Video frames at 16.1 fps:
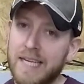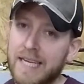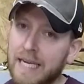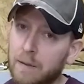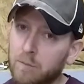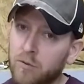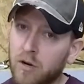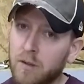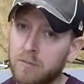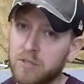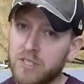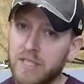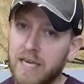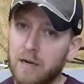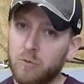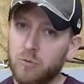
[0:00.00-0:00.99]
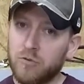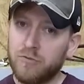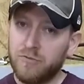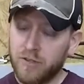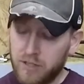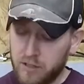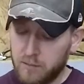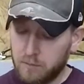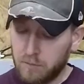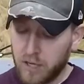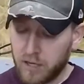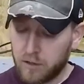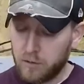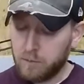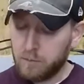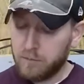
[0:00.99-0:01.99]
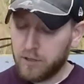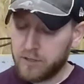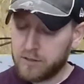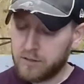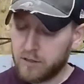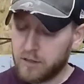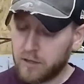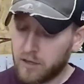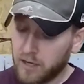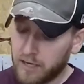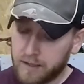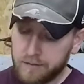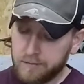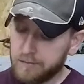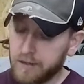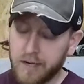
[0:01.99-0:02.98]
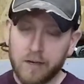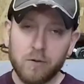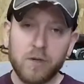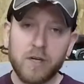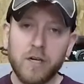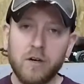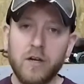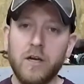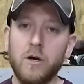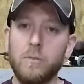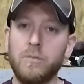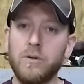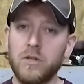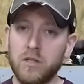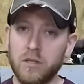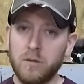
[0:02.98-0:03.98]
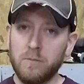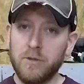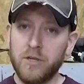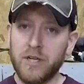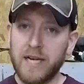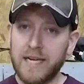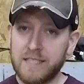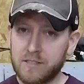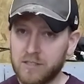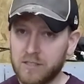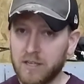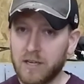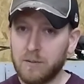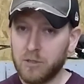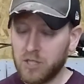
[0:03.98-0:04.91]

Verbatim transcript: Can't promise that will fit in the model, but uh, I, I don't care to help a little bit as time